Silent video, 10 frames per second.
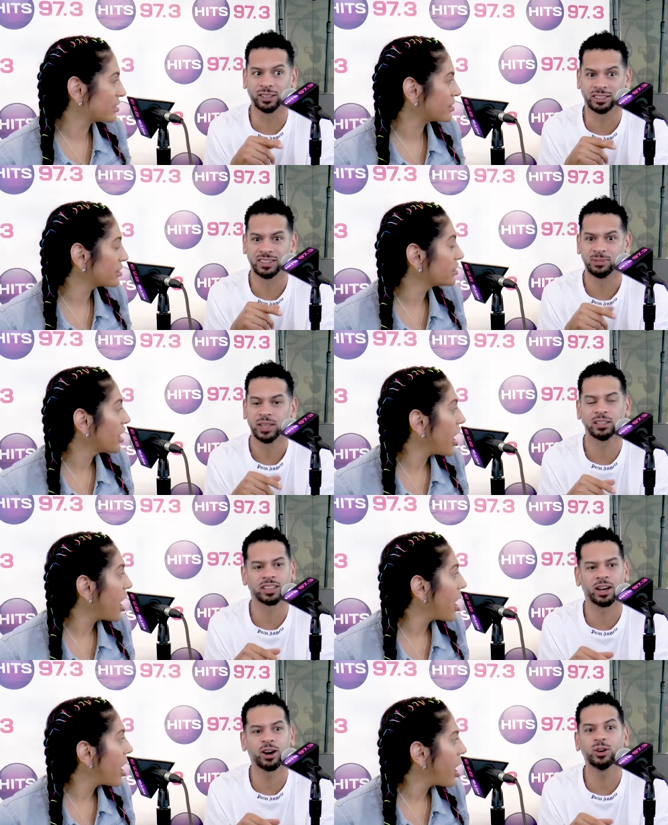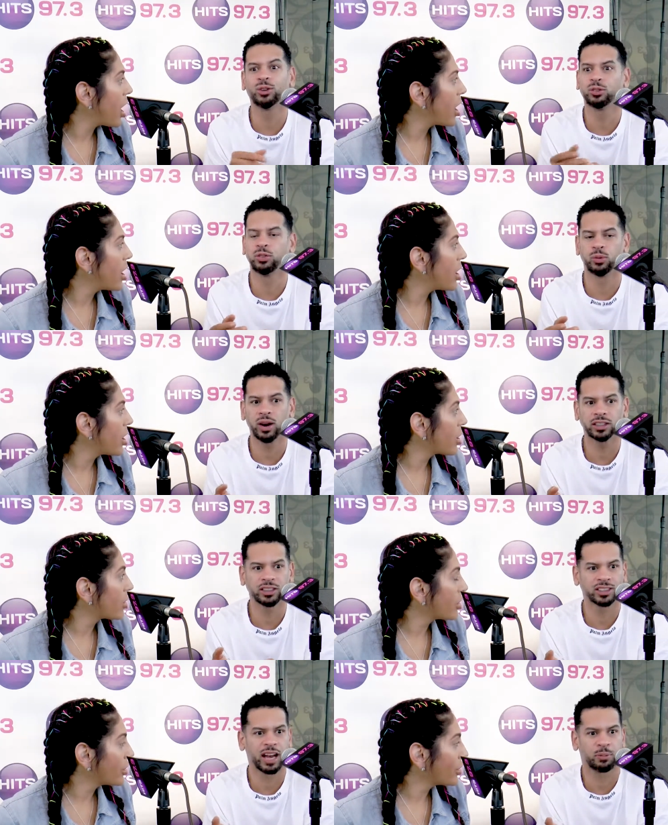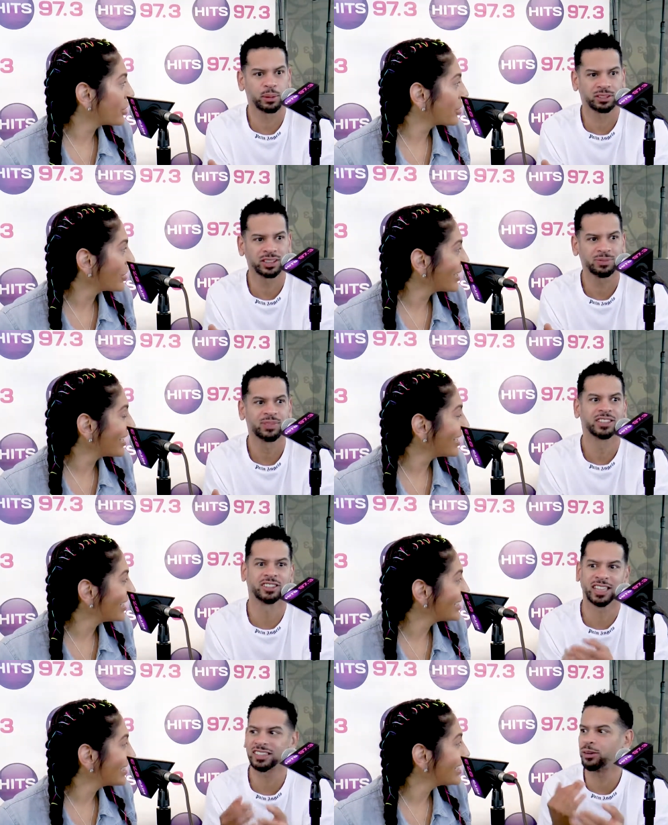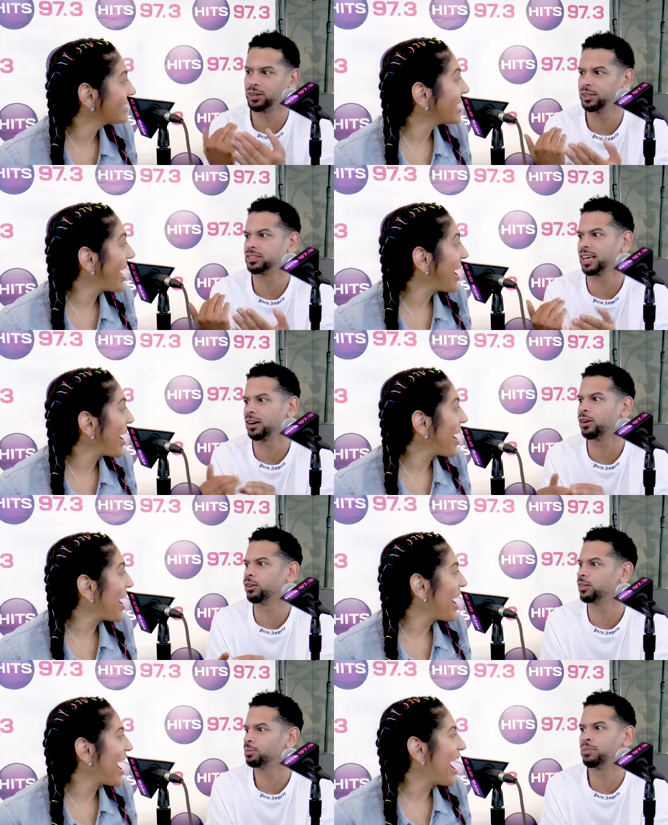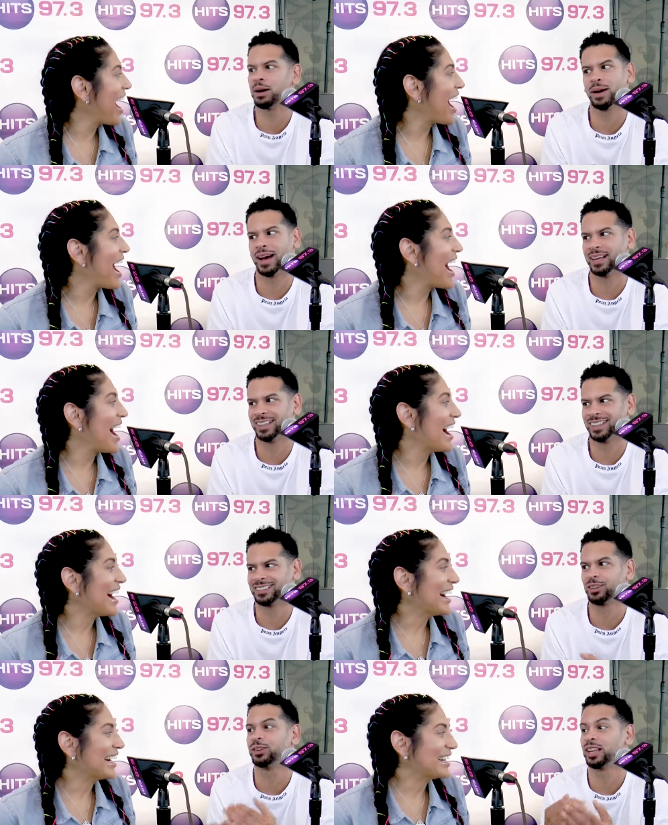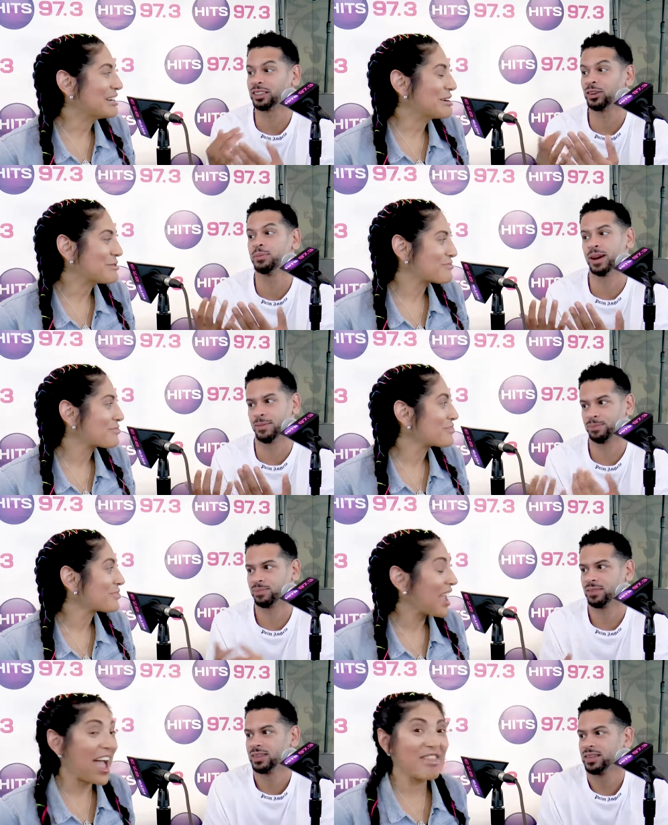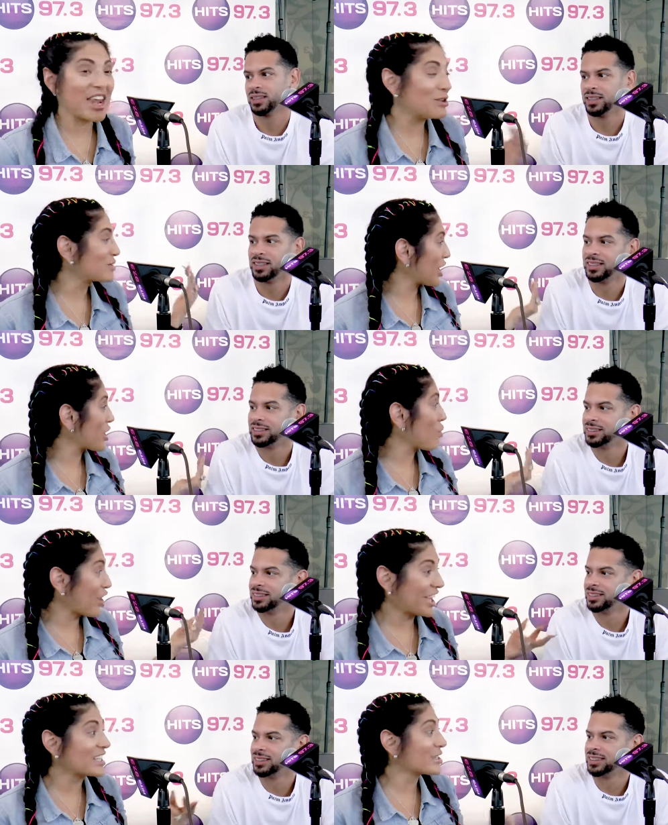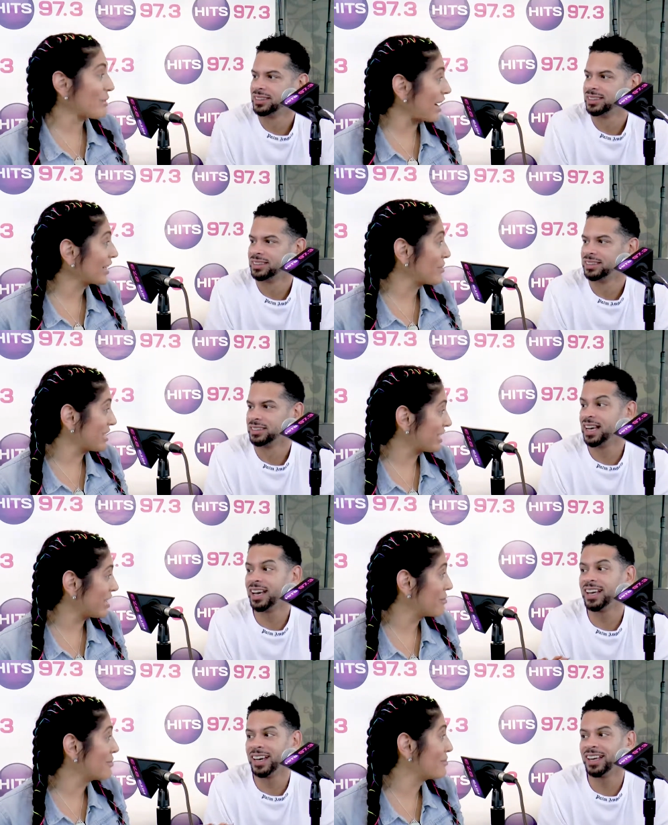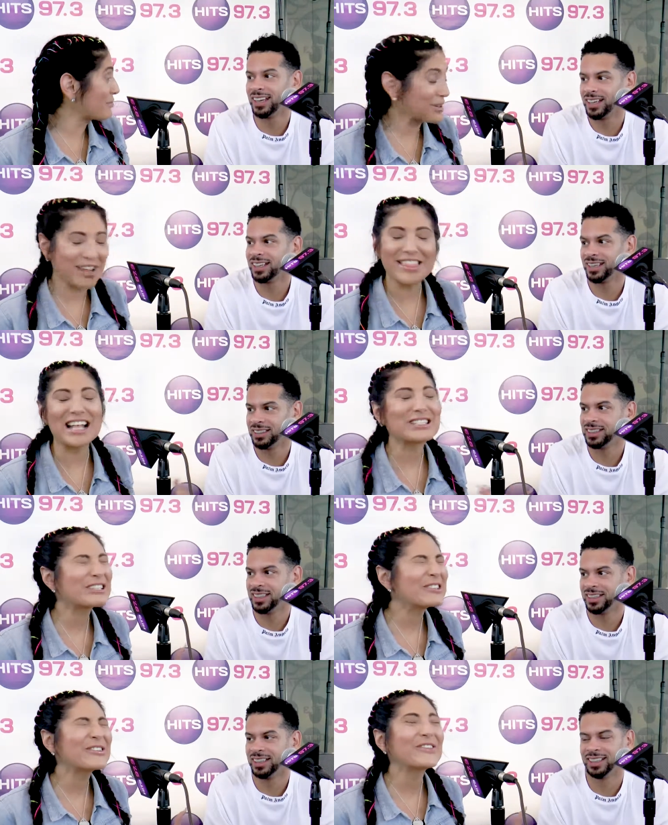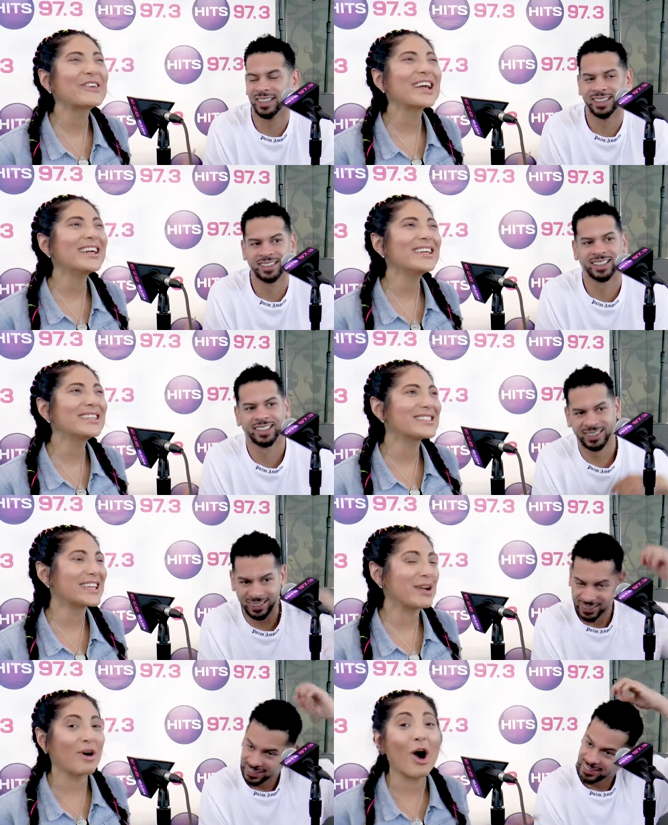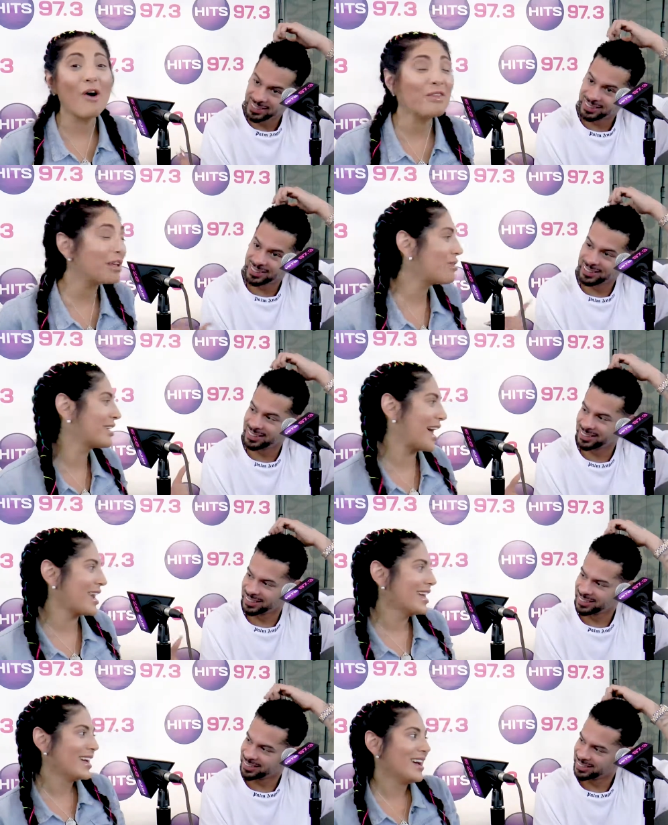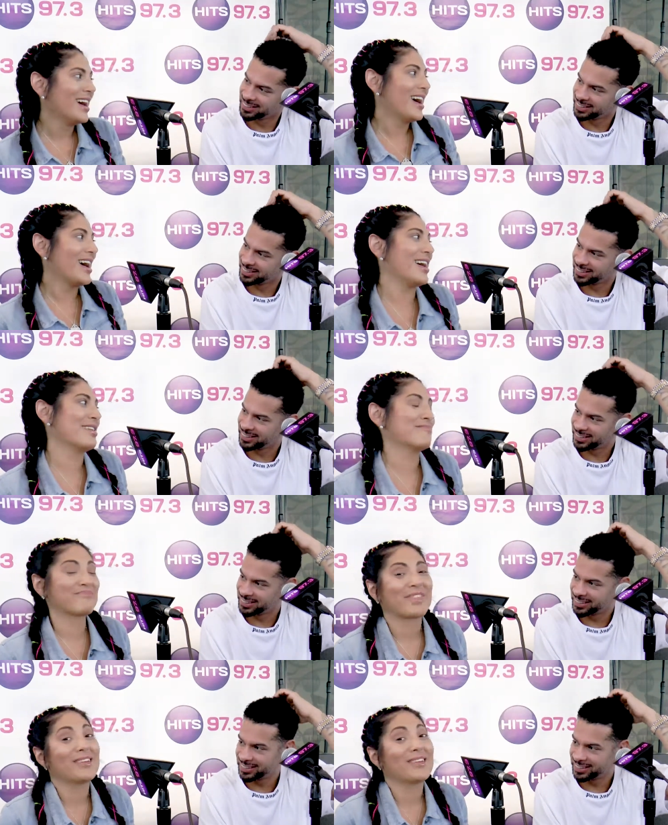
Speaker 1: else. He was like, oh, what? You didn't have publishing? So that's how he was like, oh, my bad. And so we, that's how we met.
Speaker 2: And then you started working directly with yeah, him. Yeah, yeah, yeah. That's yeah, yeah, crazy. Yeah, well, hopefully we'll get. Um,